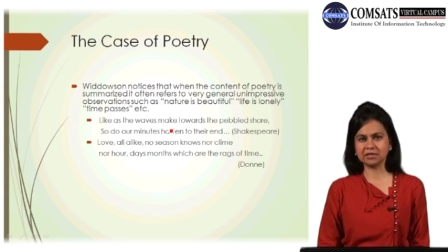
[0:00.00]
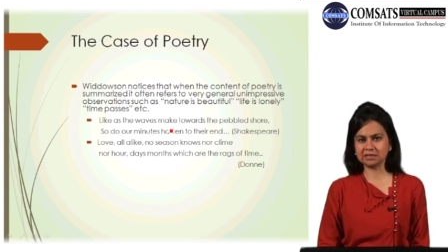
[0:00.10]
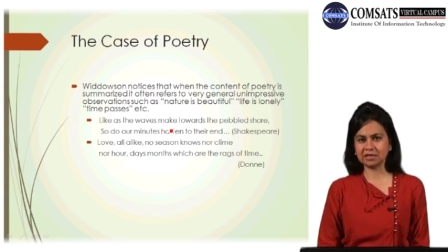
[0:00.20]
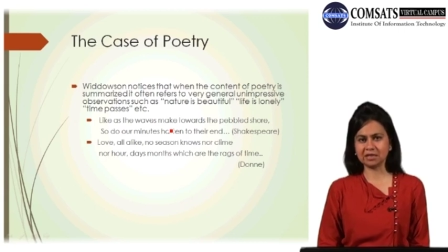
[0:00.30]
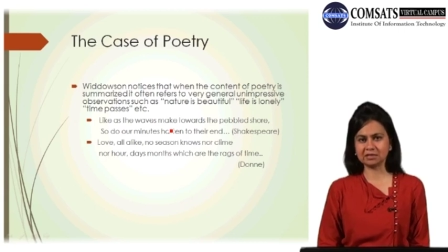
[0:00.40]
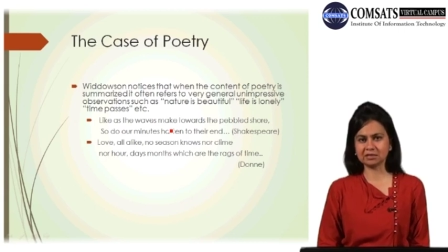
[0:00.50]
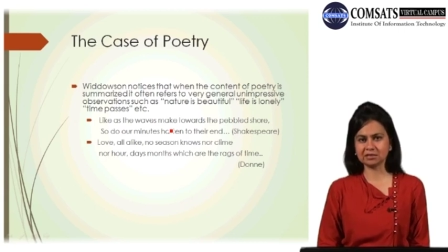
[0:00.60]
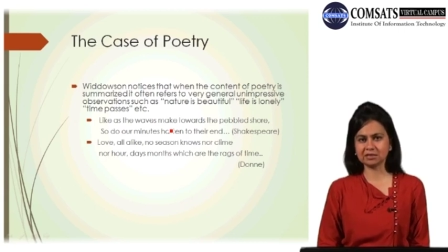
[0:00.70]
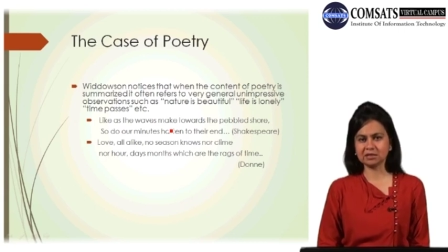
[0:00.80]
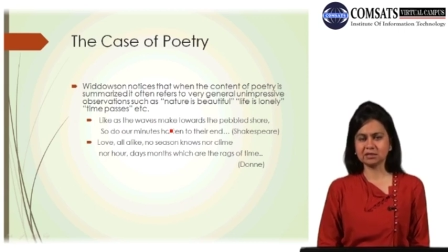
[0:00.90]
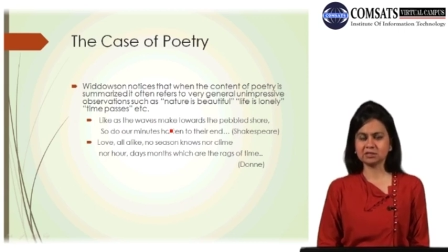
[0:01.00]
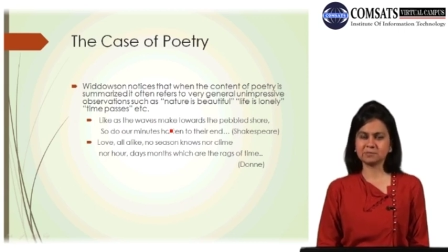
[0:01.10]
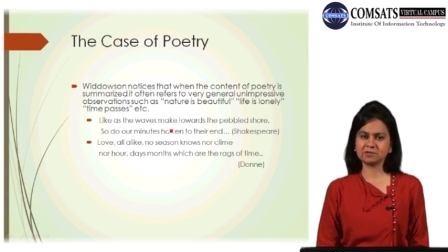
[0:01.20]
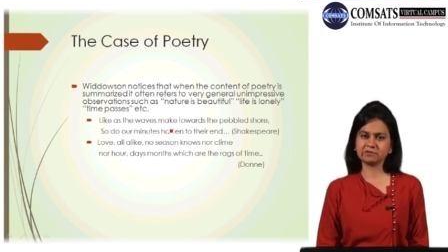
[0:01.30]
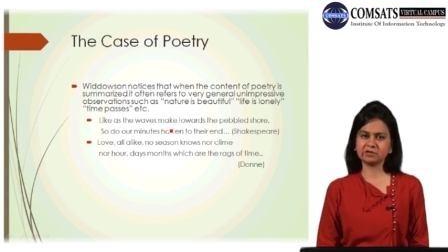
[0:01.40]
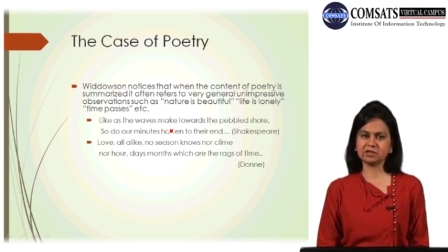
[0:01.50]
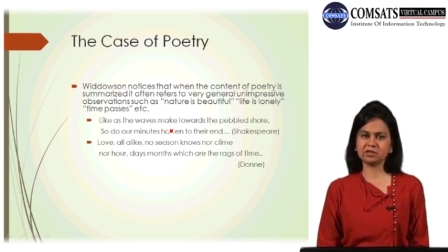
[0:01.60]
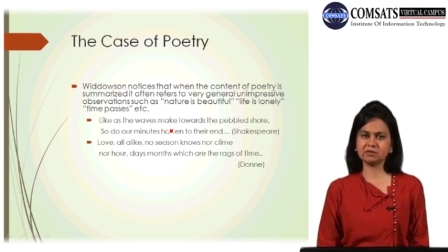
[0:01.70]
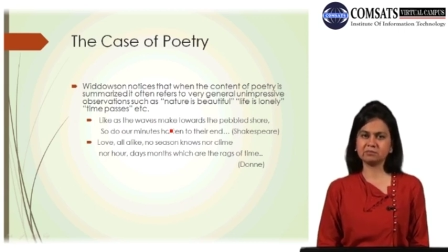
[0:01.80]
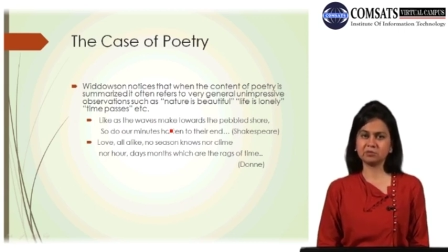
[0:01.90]
text analysis,
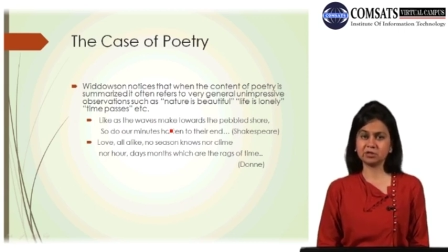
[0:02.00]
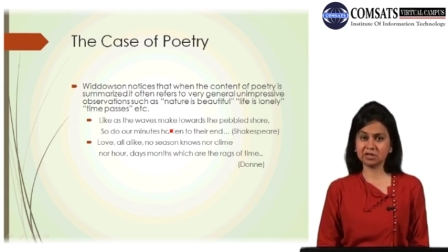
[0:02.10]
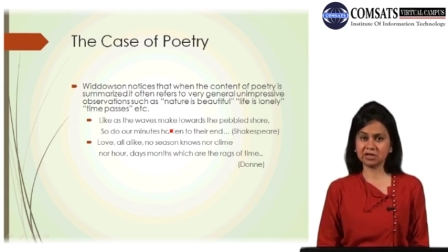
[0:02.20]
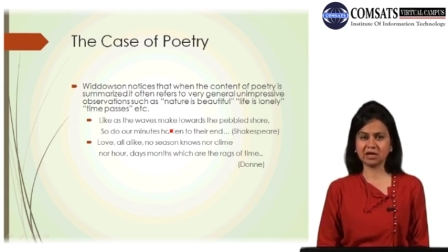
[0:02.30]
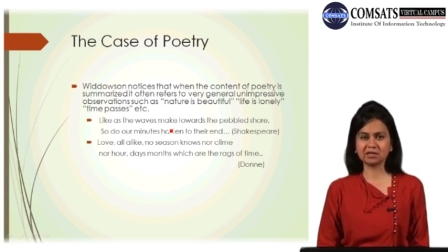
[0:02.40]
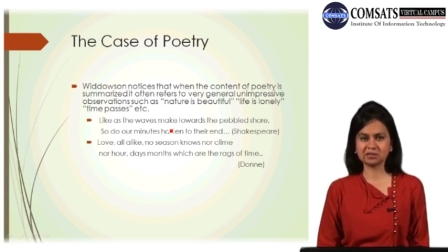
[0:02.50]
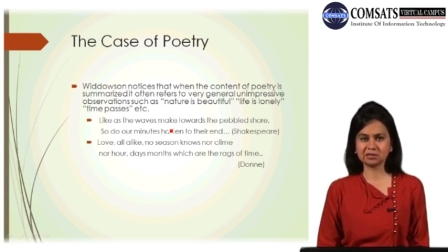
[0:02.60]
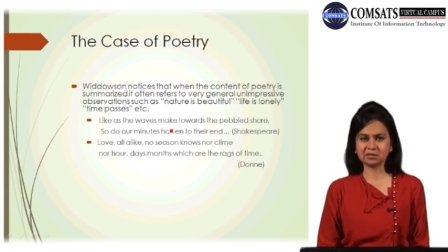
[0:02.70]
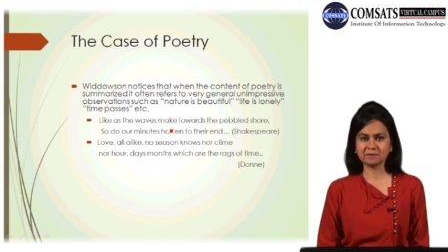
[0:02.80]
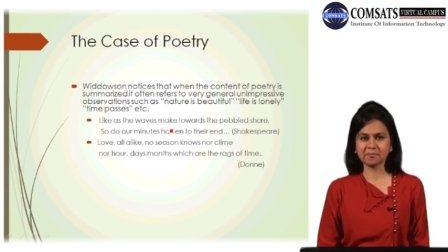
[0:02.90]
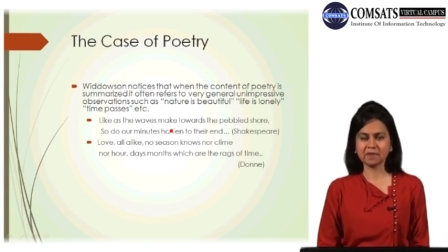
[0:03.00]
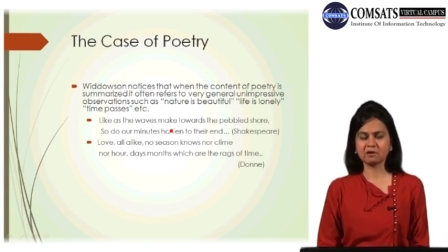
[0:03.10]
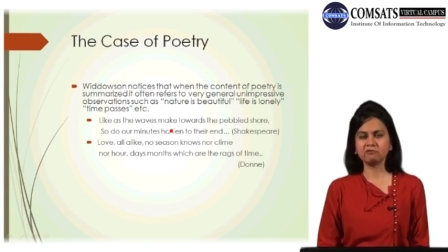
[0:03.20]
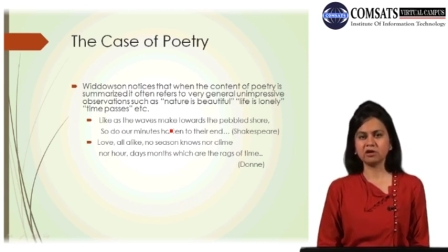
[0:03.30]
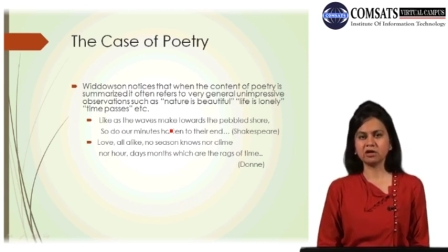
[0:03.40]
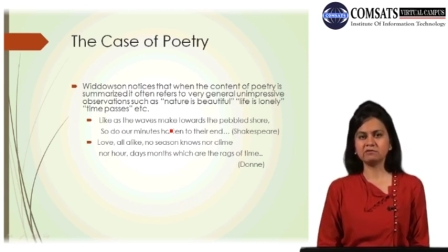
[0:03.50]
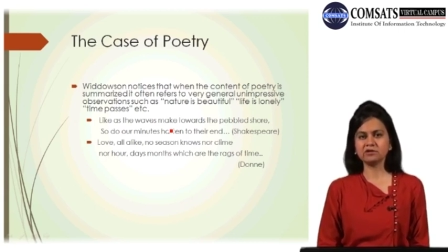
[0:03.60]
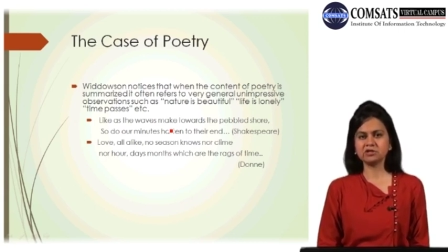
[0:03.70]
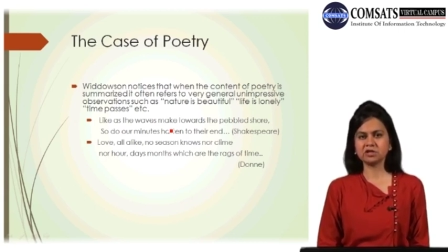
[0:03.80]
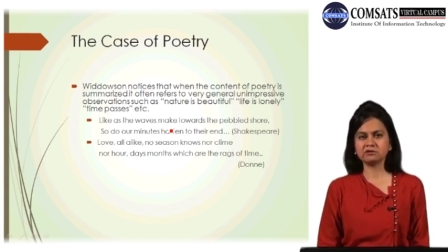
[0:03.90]
specifically poetic analysis, where
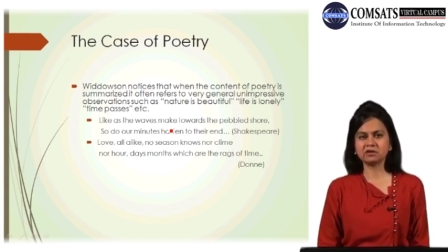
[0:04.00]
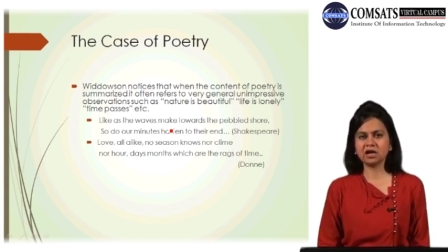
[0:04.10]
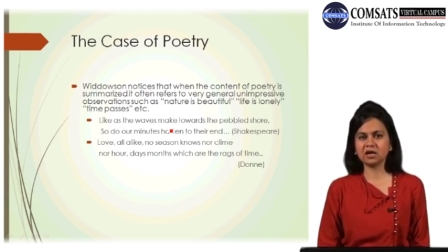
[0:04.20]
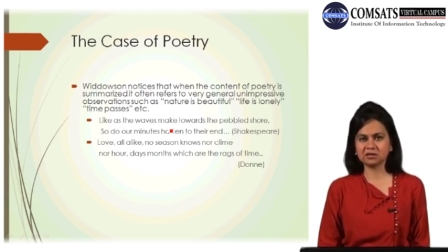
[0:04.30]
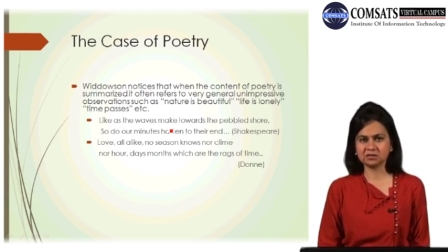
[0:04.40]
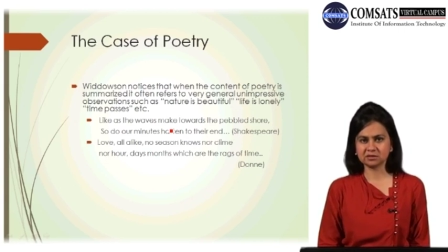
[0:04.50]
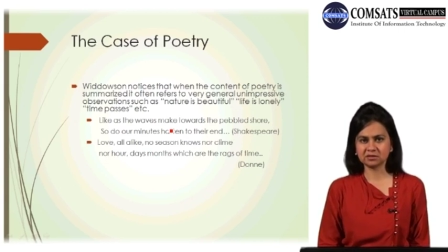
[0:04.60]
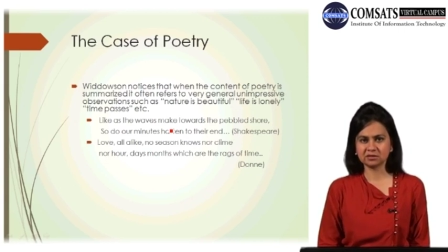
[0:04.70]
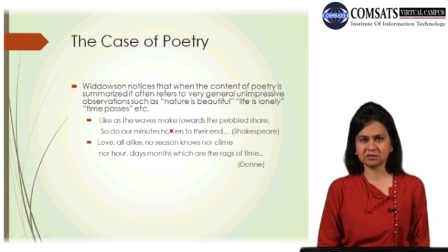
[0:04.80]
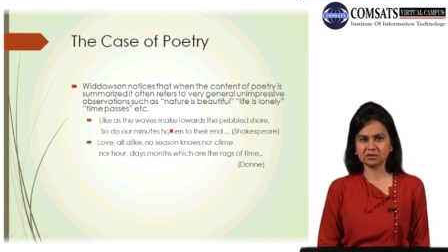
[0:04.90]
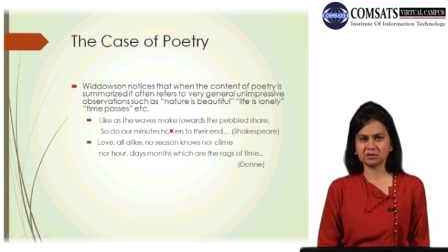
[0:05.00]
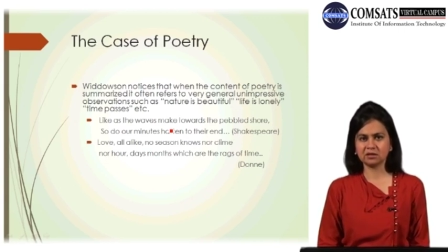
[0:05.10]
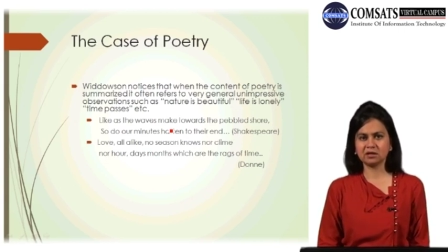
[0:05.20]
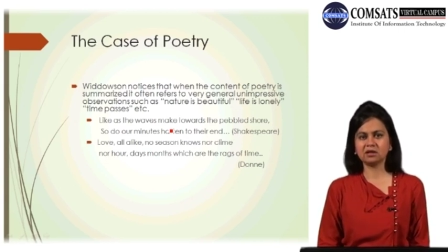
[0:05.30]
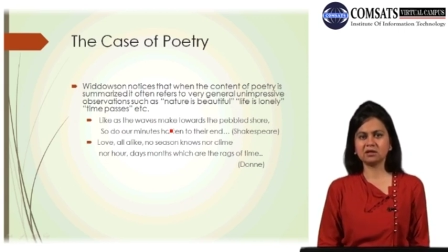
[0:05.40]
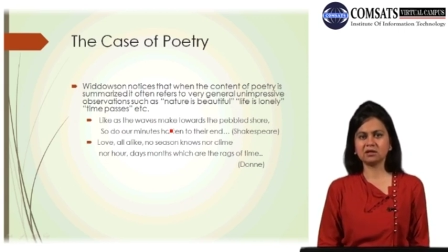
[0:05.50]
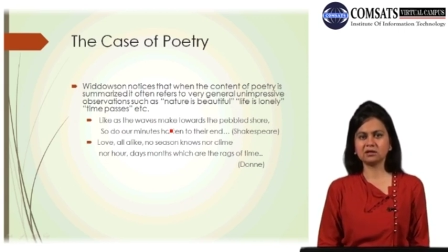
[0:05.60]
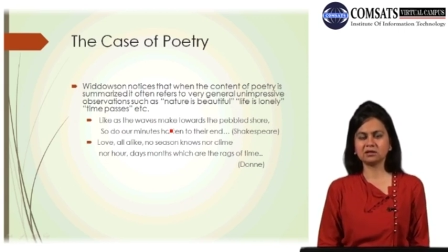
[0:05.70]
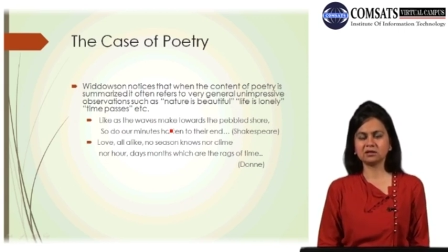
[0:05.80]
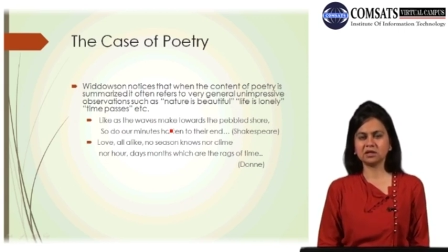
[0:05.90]
we generalize
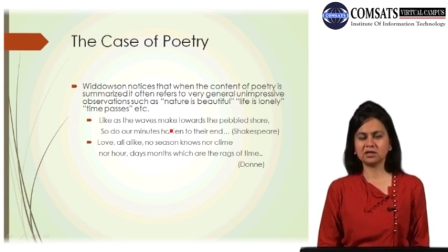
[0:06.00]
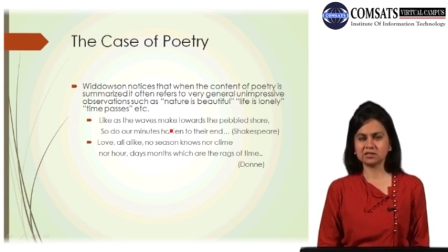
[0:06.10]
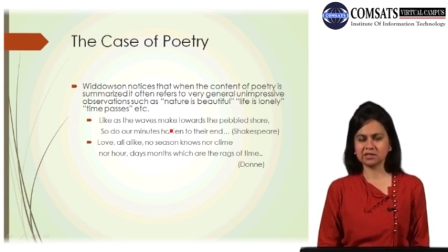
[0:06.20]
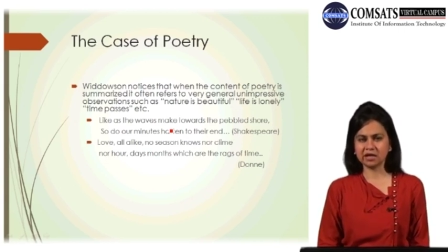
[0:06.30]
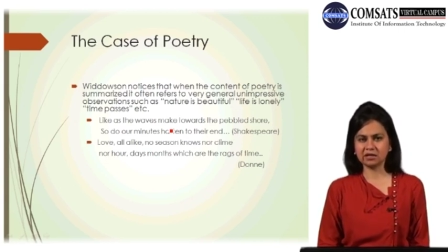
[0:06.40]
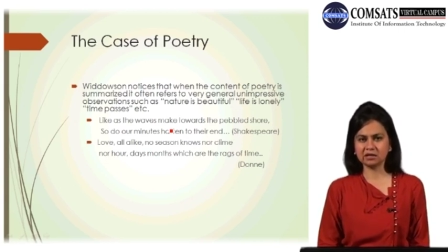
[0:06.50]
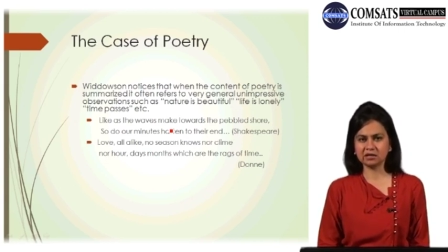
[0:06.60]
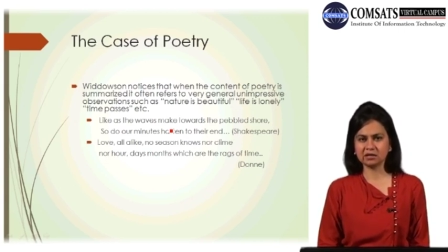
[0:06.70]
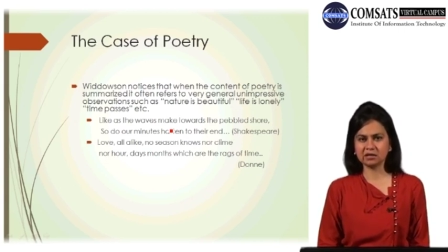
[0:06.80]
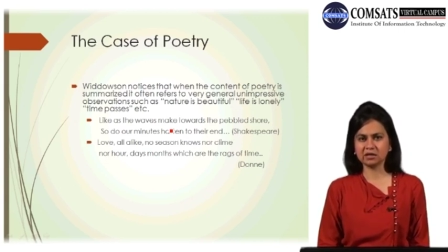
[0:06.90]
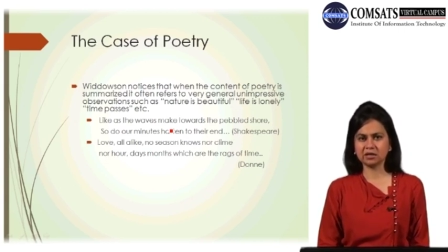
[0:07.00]
our understanding,